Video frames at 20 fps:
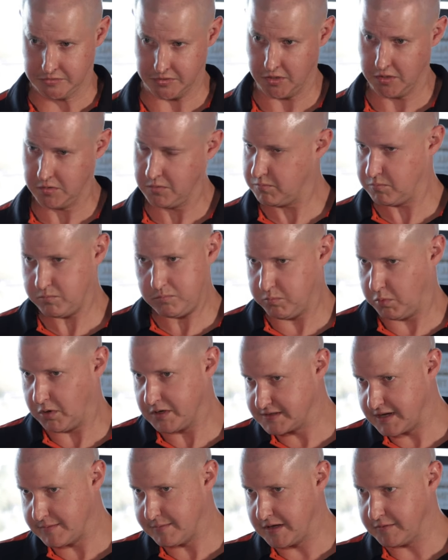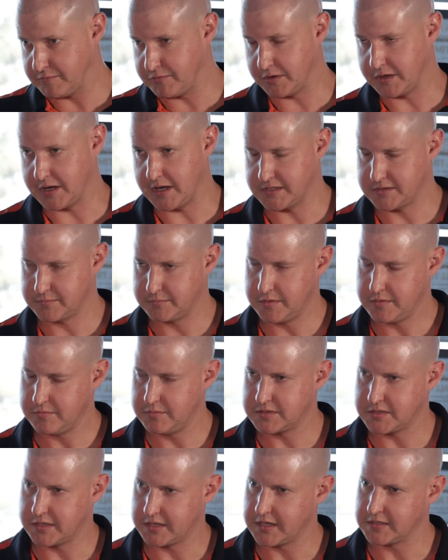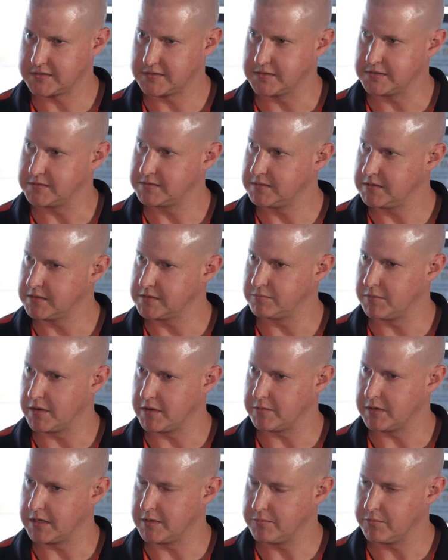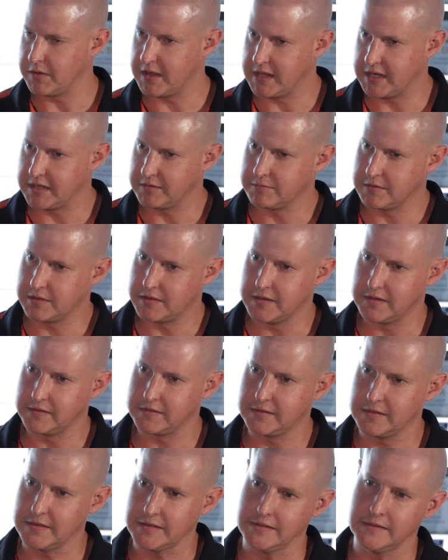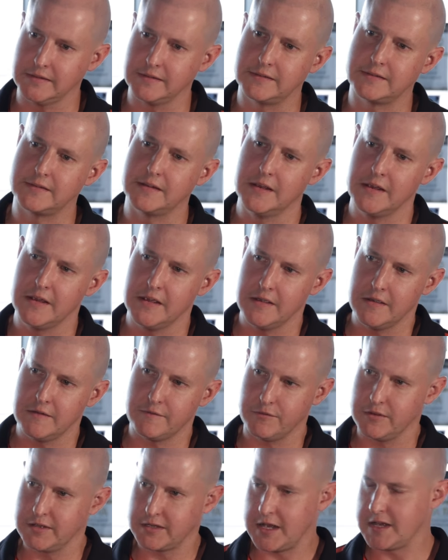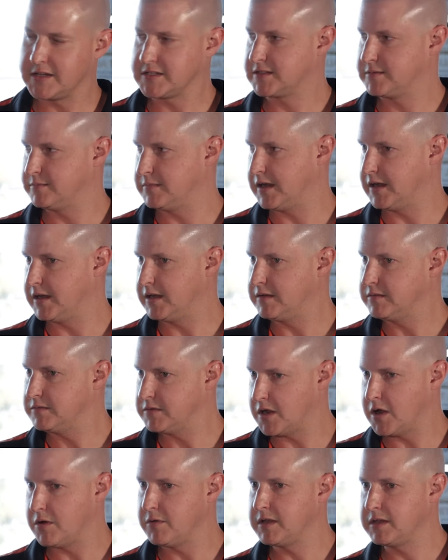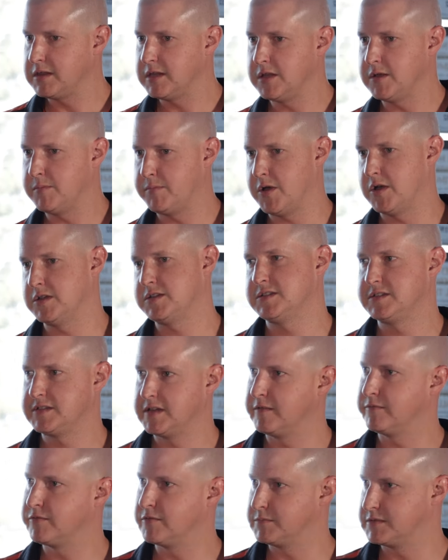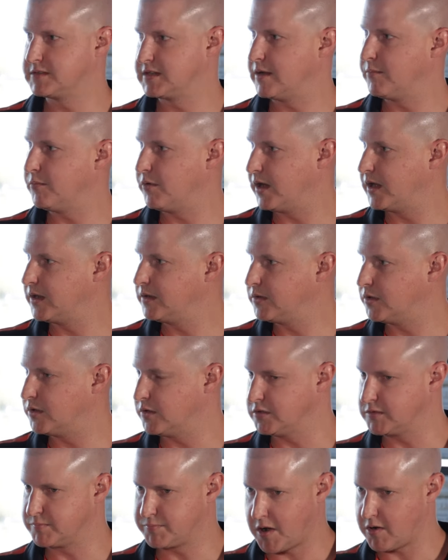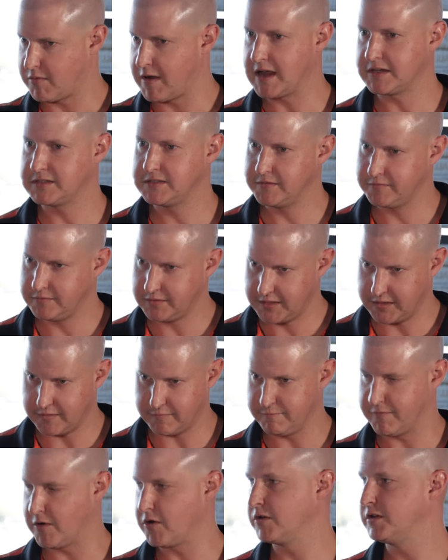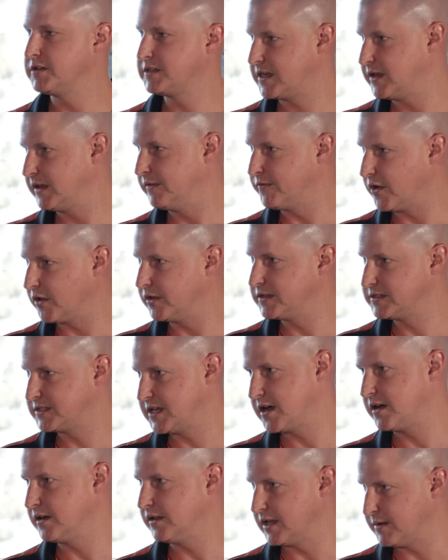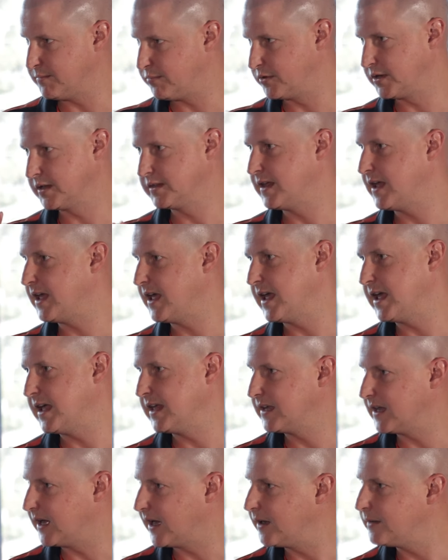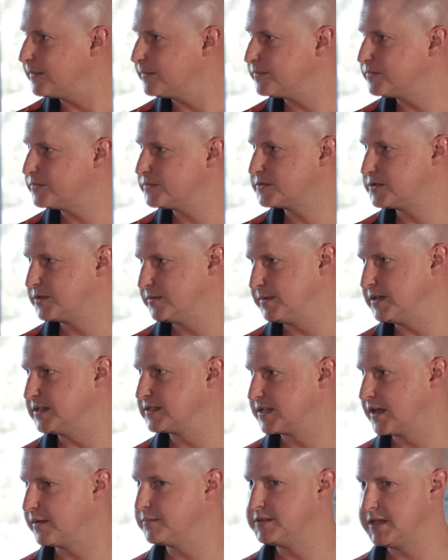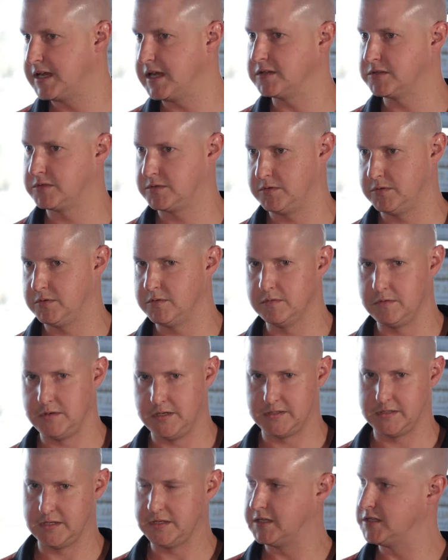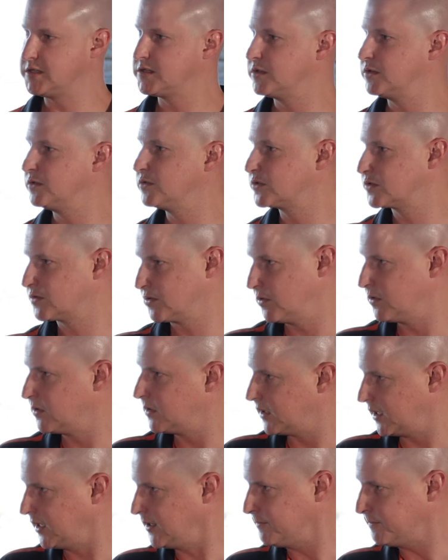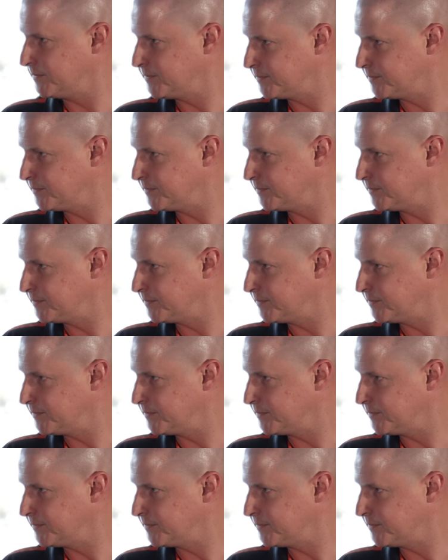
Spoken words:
So what does that mean for a customer, which I guess is where we're heading with this, is for the customer, knowing that you're purchasing from someone who's proactively and voluntarily putting their hand up to be subject to this additional scrutiny.